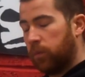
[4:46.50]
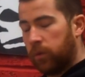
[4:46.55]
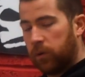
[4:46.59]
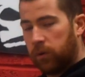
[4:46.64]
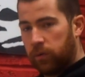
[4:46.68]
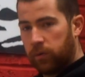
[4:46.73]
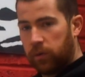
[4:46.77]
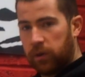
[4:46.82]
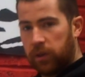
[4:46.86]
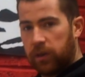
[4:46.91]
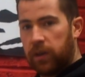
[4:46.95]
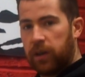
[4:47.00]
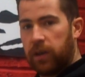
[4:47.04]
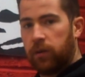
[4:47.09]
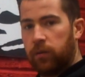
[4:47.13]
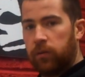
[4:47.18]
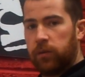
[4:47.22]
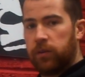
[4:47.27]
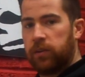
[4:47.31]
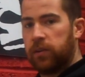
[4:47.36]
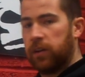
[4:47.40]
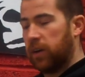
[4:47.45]
But
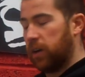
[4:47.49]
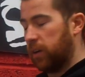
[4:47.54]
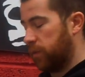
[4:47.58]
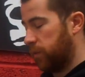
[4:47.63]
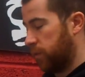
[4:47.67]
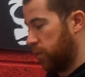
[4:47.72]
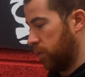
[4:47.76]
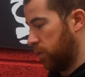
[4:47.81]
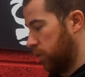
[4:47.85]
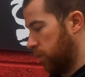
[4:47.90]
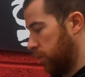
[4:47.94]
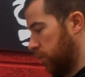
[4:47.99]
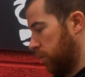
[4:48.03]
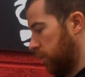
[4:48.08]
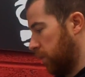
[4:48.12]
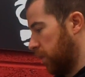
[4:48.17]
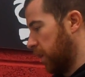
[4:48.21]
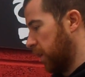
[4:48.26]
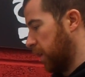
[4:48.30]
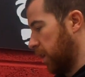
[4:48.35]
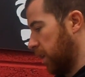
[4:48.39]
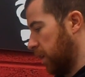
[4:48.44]
again, it would start from
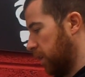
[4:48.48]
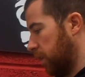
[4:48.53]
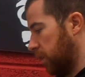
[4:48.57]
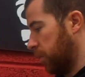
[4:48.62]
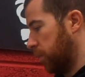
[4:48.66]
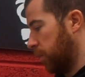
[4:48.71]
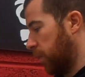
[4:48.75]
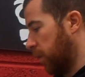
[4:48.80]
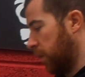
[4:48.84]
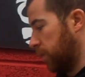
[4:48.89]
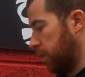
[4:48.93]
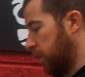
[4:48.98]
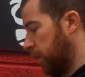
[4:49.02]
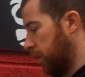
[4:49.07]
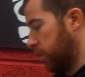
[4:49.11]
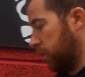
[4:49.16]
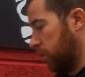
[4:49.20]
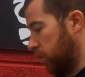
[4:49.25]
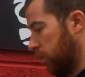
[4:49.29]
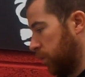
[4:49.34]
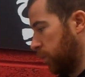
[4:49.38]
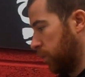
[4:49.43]
the bottom
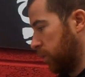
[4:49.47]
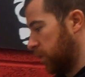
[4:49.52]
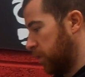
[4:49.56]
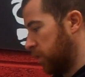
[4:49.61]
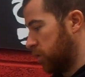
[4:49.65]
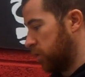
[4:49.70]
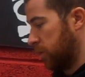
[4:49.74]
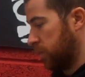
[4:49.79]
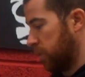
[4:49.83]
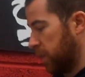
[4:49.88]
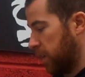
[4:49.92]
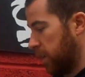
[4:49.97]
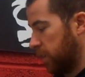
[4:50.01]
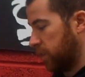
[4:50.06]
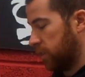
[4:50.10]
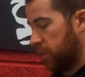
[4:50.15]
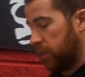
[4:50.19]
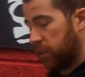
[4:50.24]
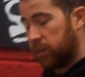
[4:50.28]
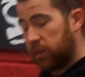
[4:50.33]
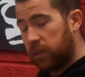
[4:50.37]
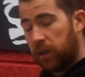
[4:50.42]
level up with the
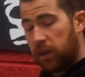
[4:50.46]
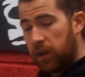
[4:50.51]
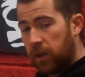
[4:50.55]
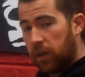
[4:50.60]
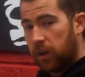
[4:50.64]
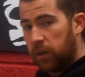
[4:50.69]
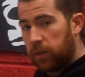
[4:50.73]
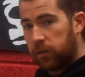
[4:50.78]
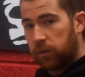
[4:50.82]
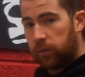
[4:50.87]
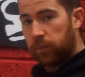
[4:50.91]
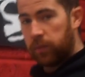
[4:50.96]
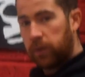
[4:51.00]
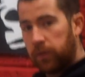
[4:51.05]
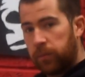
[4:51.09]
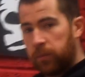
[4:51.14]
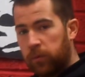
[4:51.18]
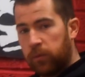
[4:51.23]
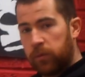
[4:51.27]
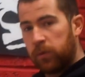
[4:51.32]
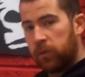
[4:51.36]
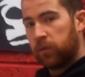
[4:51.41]
gymnastics. Some
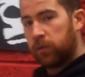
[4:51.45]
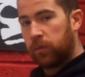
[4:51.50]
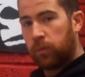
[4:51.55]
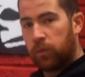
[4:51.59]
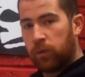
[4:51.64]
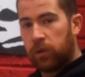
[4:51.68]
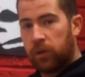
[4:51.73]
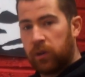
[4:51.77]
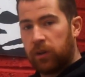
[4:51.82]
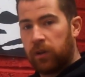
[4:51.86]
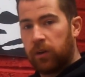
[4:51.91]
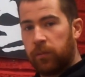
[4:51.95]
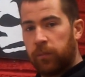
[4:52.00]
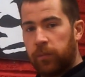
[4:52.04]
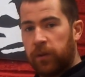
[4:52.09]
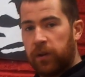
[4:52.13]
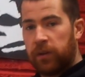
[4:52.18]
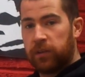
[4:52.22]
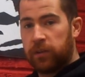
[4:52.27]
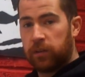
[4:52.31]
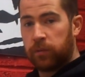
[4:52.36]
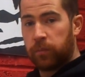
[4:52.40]
people will be just working on
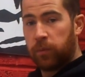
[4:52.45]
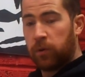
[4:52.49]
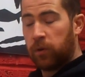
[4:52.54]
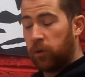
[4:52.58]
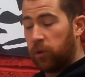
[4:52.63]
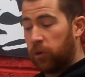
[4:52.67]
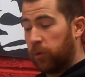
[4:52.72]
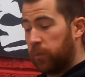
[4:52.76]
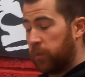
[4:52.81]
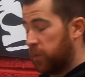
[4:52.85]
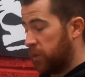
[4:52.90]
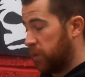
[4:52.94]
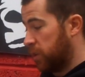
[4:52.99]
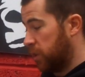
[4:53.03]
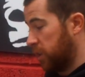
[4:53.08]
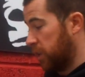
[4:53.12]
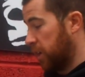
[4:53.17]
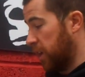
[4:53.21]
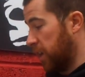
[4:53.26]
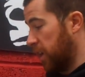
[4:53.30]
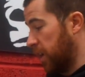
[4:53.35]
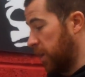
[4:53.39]
basic
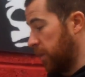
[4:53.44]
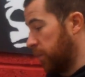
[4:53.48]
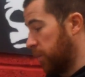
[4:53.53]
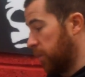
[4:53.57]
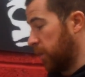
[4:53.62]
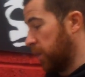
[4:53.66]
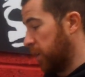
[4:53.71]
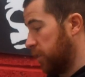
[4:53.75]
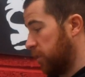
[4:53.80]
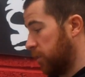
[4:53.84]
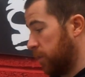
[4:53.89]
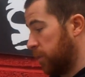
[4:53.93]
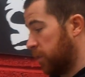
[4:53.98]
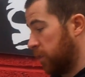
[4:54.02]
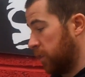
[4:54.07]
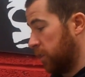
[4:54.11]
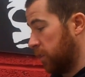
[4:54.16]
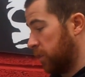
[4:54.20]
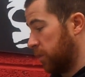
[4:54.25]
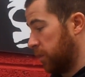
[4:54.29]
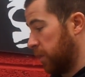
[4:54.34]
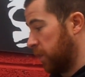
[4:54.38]
pull-ups and
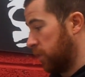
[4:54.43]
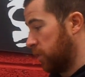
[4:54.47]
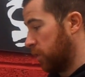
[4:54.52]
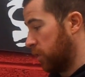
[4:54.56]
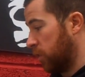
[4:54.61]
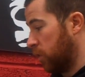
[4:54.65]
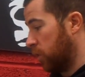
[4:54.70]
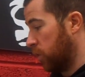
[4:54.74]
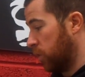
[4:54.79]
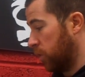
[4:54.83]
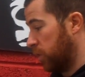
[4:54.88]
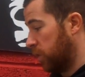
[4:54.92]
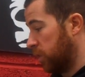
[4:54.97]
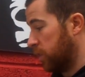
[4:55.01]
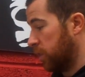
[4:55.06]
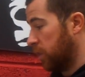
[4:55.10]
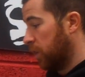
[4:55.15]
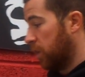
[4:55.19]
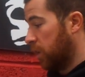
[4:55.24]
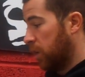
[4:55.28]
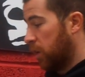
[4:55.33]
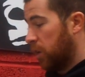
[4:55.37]
press-ups, isometric
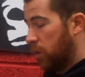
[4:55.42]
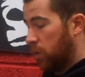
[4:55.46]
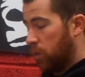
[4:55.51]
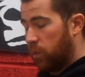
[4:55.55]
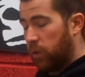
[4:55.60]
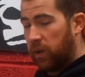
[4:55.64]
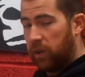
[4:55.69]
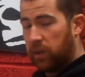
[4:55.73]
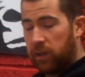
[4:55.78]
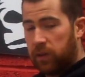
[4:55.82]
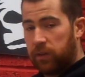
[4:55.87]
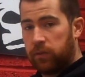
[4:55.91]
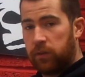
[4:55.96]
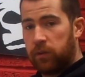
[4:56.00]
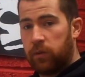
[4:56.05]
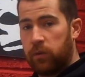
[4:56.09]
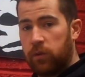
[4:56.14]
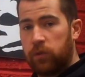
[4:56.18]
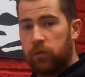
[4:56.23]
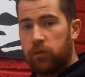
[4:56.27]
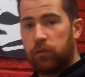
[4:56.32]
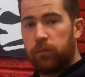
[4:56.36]
holds.
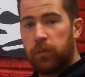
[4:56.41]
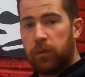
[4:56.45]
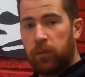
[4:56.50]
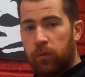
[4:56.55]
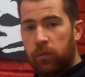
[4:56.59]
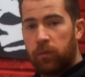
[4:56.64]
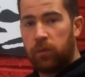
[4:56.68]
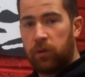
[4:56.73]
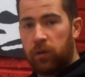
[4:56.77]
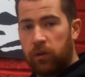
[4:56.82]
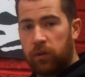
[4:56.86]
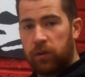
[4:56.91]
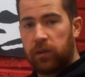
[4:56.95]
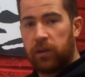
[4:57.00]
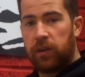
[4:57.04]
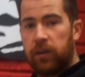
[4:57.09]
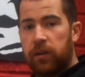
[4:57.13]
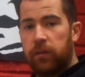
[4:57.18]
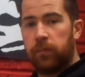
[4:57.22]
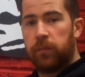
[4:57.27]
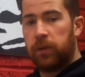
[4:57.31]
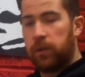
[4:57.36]
weightlifting will just be, you know,
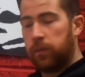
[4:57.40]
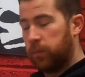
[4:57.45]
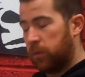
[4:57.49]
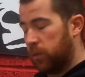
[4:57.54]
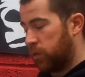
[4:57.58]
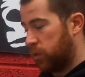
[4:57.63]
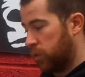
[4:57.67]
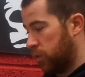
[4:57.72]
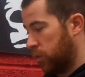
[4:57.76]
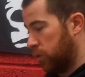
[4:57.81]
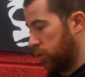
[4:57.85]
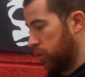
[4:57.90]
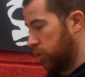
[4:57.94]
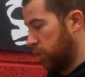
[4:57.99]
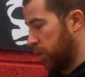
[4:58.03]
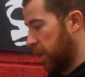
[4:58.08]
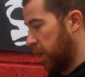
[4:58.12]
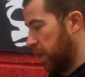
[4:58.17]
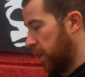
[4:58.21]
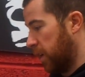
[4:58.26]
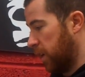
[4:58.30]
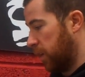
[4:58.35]
taking people
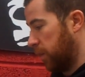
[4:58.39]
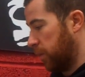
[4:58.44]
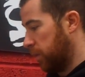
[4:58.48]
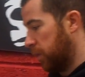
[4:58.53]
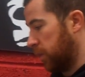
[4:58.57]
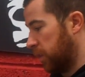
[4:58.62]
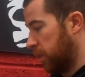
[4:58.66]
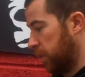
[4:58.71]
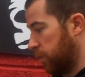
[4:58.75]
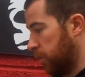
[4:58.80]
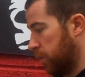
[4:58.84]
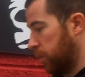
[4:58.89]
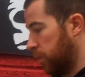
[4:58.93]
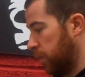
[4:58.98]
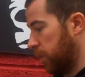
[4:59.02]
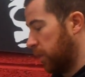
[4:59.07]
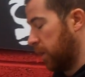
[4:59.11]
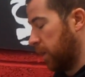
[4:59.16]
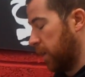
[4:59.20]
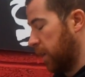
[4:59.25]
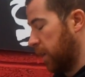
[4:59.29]
through the different